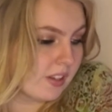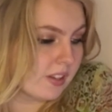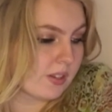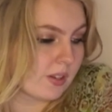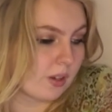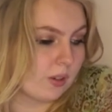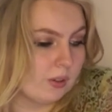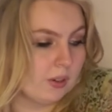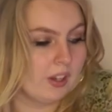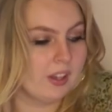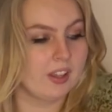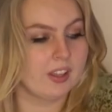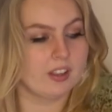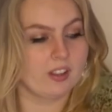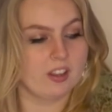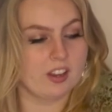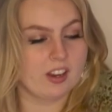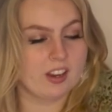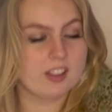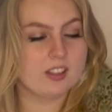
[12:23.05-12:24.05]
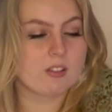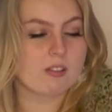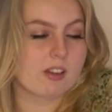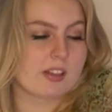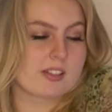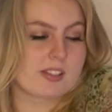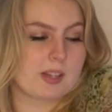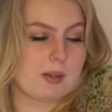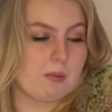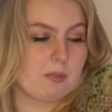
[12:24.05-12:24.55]
So in the
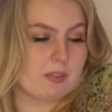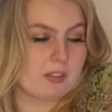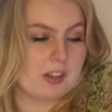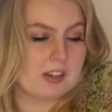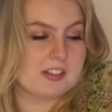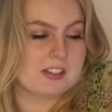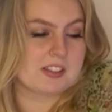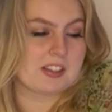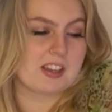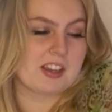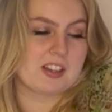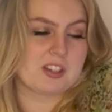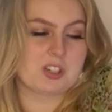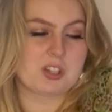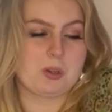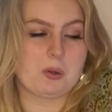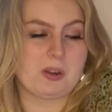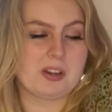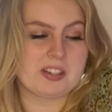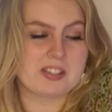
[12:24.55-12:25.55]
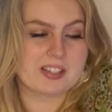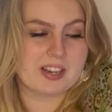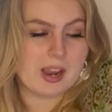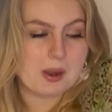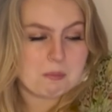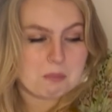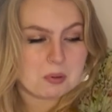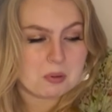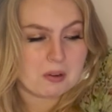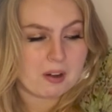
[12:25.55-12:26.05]
grand scheme of things, they're actually quite
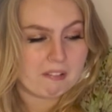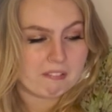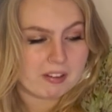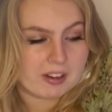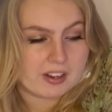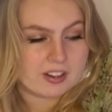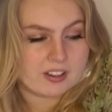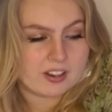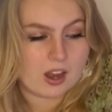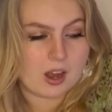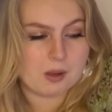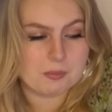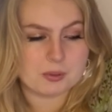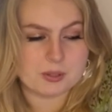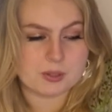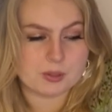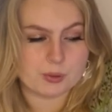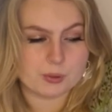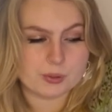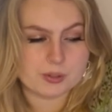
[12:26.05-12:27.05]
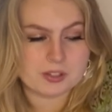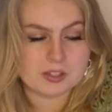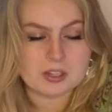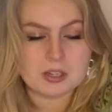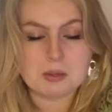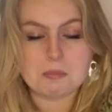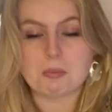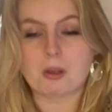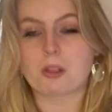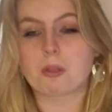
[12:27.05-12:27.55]
temporary carbon stores.
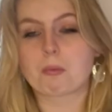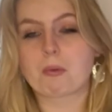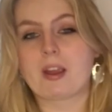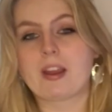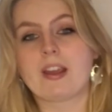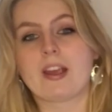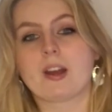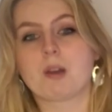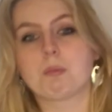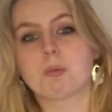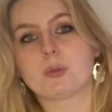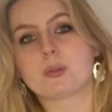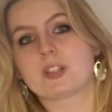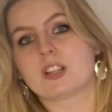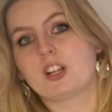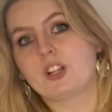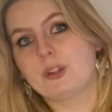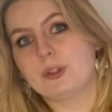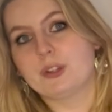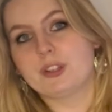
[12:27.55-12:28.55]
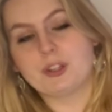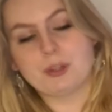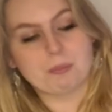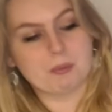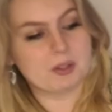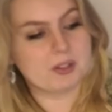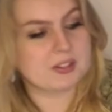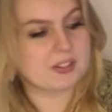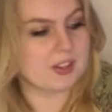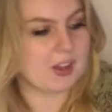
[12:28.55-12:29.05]
By the way, animals include
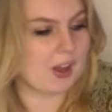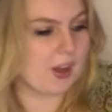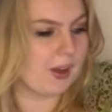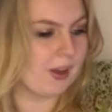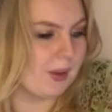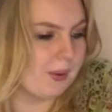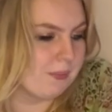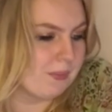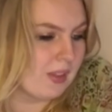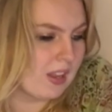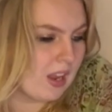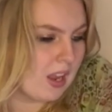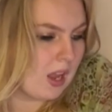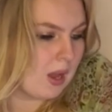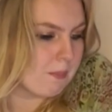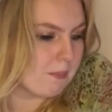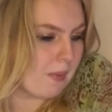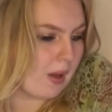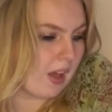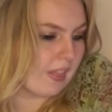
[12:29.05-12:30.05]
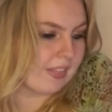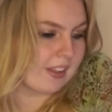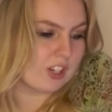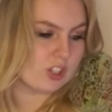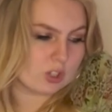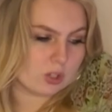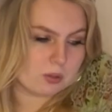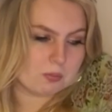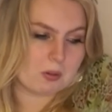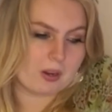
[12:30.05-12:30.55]
humans, but they
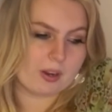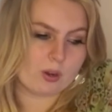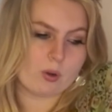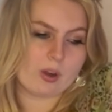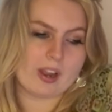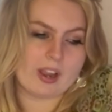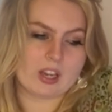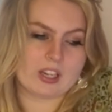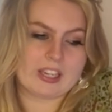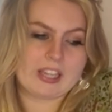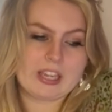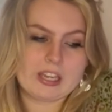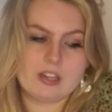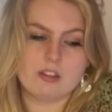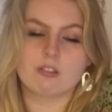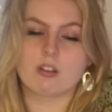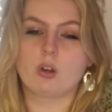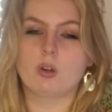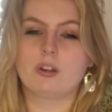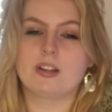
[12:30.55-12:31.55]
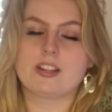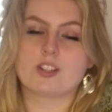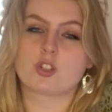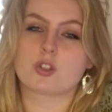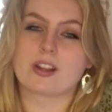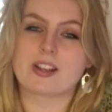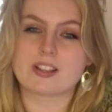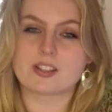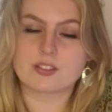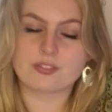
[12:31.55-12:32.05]
do play quite a key role in
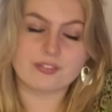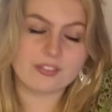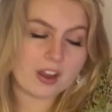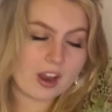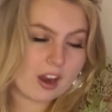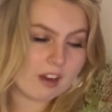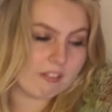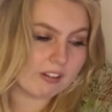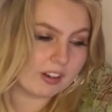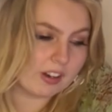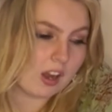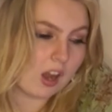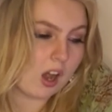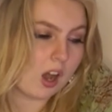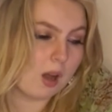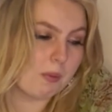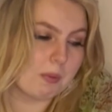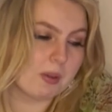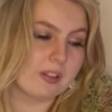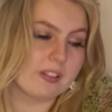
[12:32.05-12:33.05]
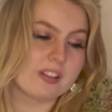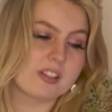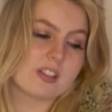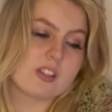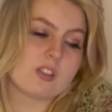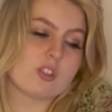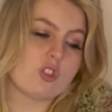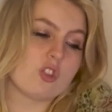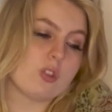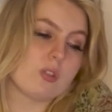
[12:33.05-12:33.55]
transferring carbon. This
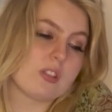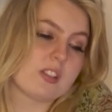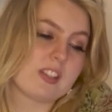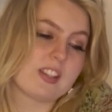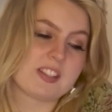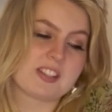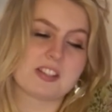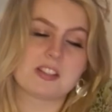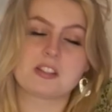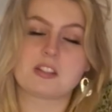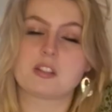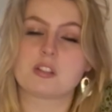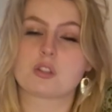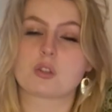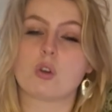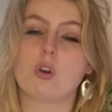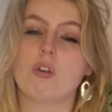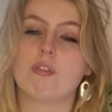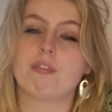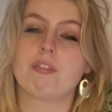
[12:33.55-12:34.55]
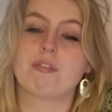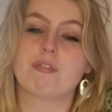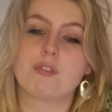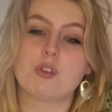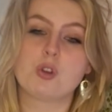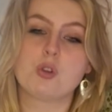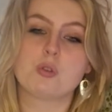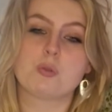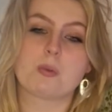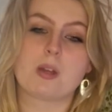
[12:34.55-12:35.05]
is due to the existence of
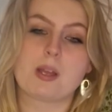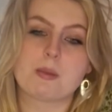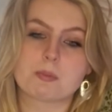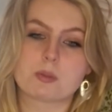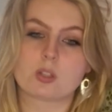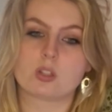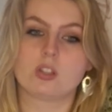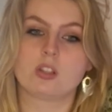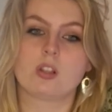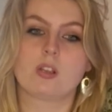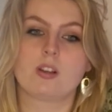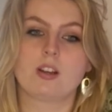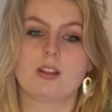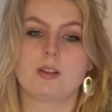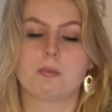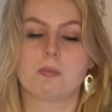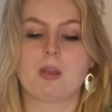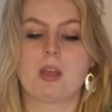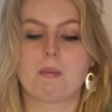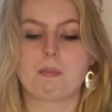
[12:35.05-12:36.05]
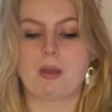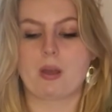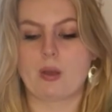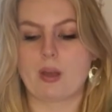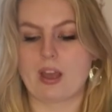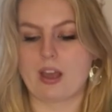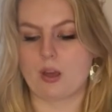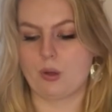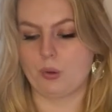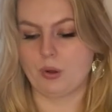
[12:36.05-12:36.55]
food webs, so you know a little bit about
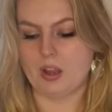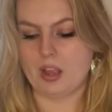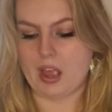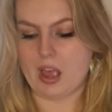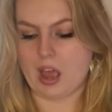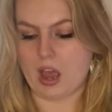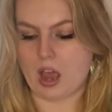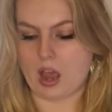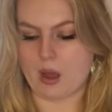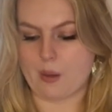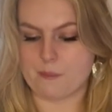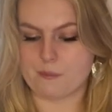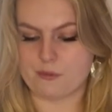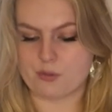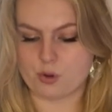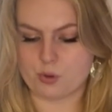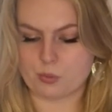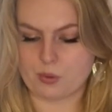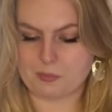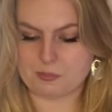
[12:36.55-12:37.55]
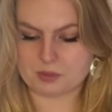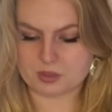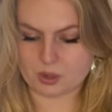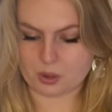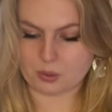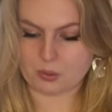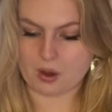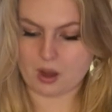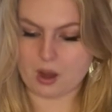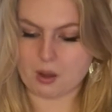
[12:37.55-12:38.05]
how food webs
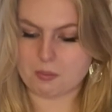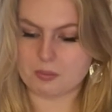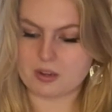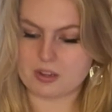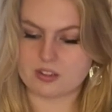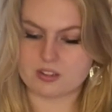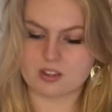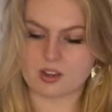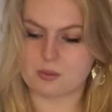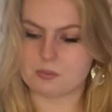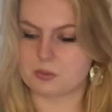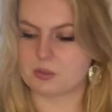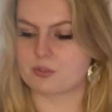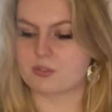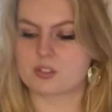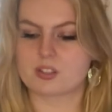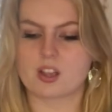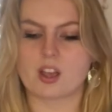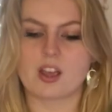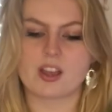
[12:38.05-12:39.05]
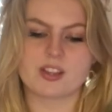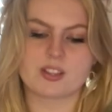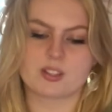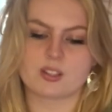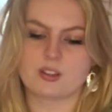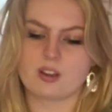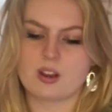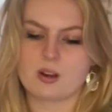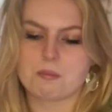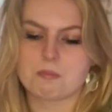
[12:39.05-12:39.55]
go up in terms of size
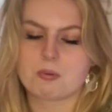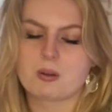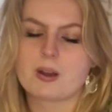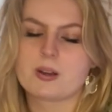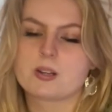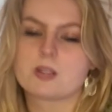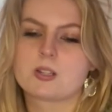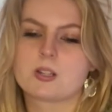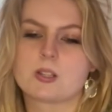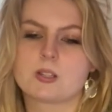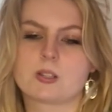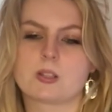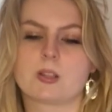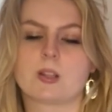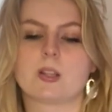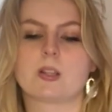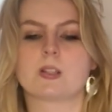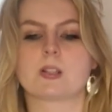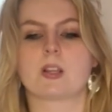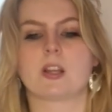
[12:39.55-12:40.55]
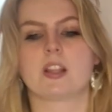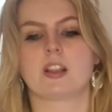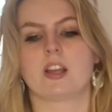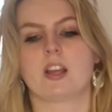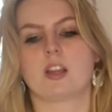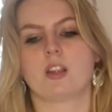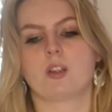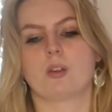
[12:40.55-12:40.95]
and predators and things like that.